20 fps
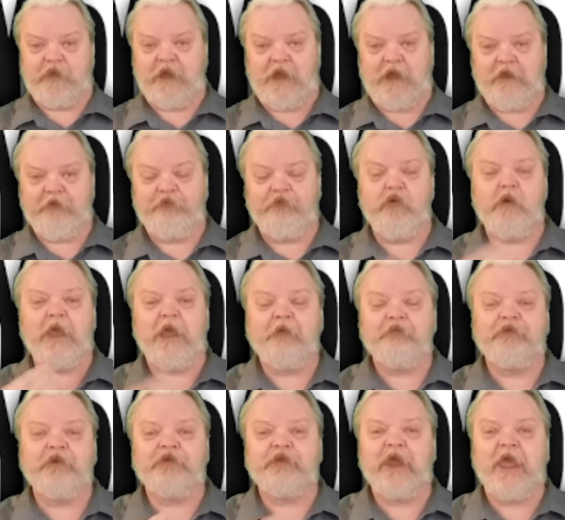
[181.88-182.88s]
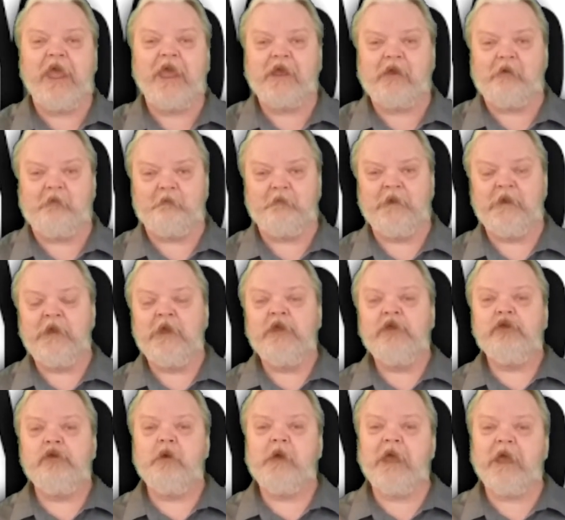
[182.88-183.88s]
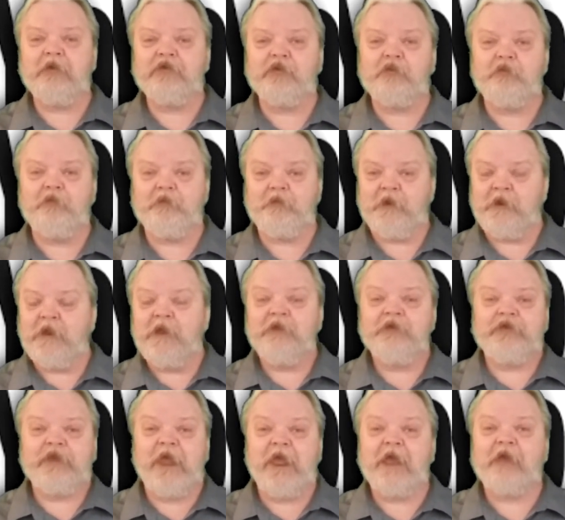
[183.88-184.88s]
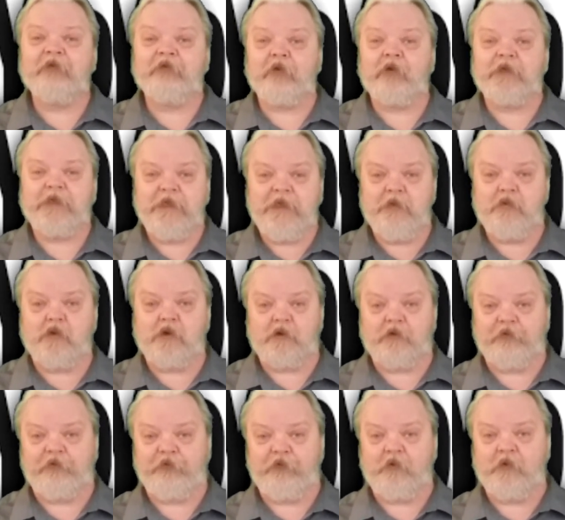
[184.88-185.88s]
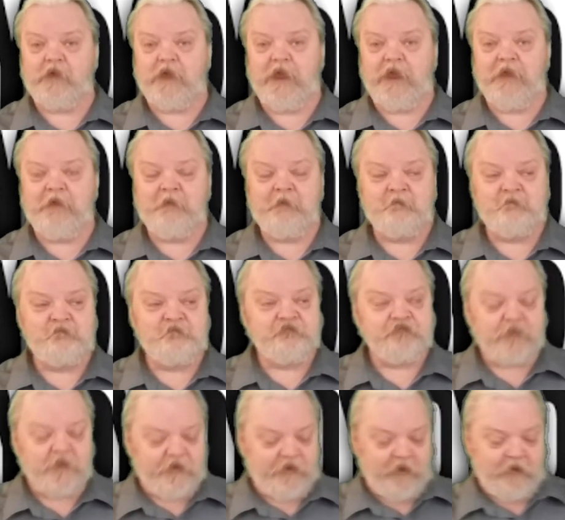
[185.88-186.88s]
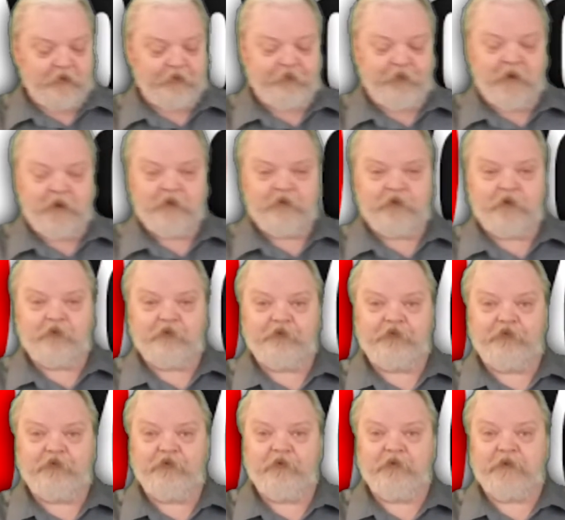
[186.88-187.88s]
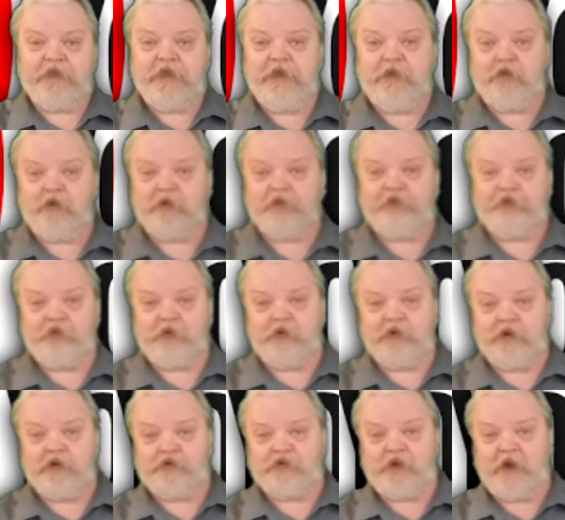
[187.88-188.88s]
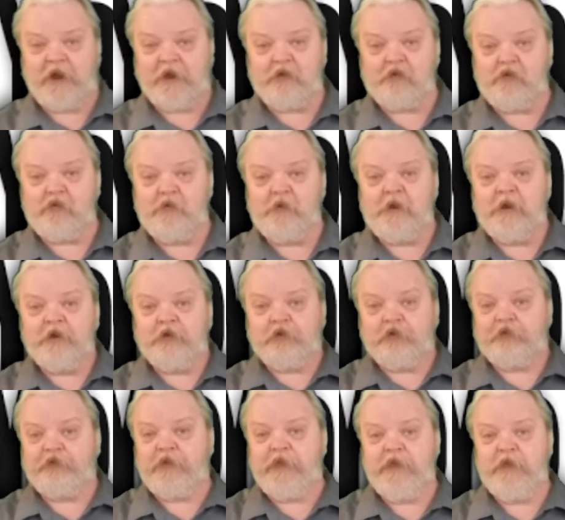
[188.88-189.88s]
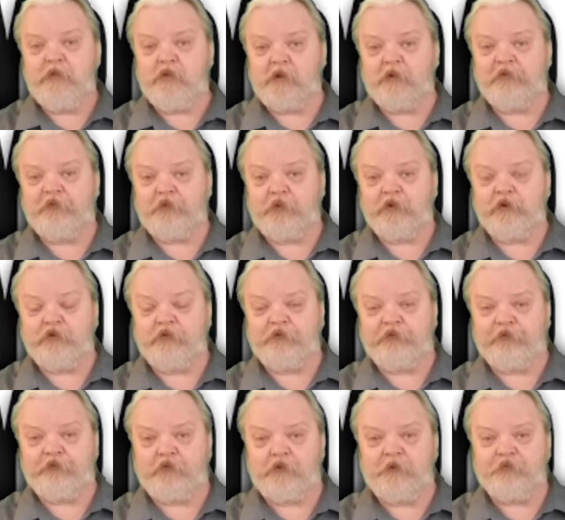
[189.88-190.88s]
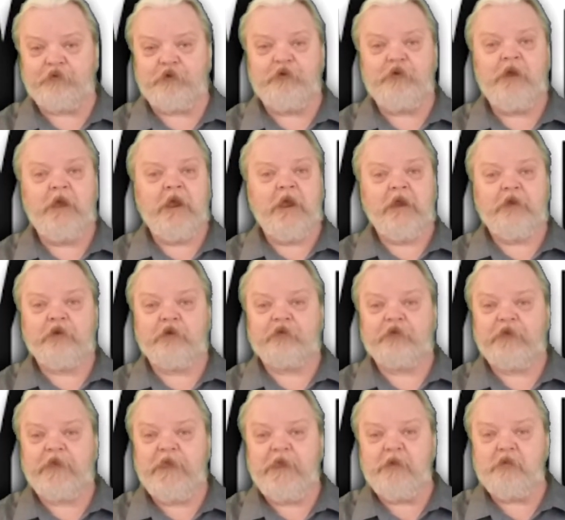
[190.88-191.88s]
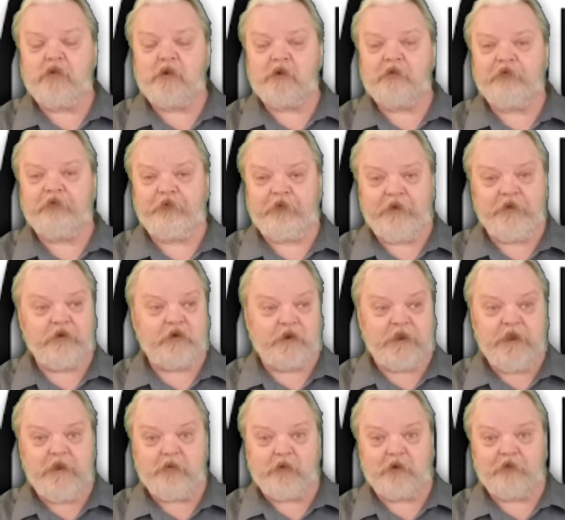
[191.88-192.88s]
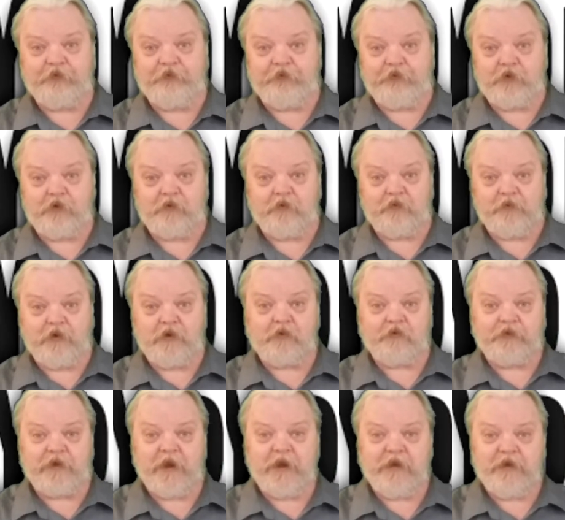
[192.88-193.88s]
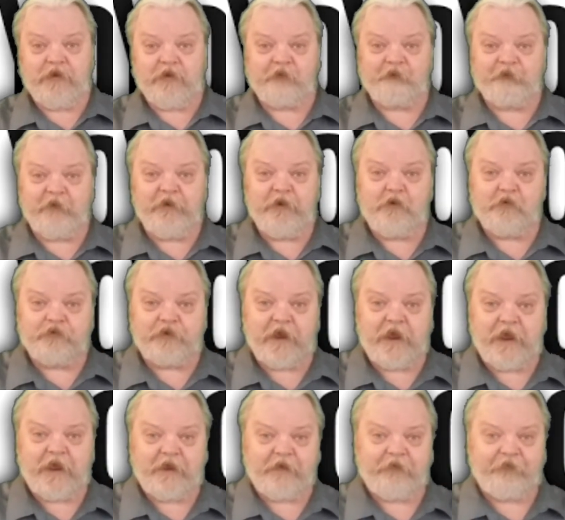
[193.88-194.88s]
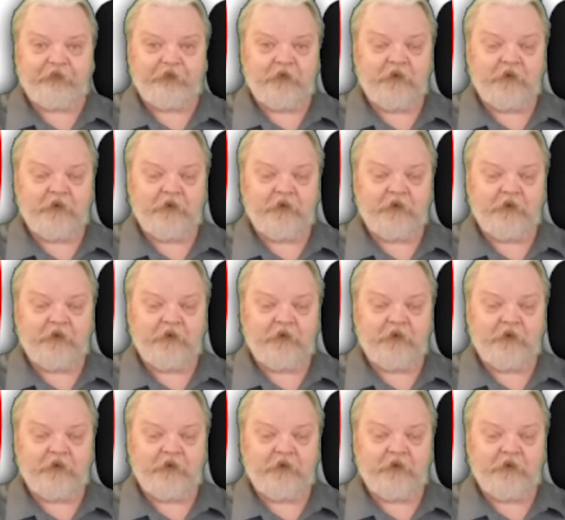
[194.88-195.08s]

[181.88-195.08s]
guys. You have to tag them. You have to, tags are keywords, okay? There's keywords for your title, there's keywords for your description, and there's keywords in your keywords, your video tags.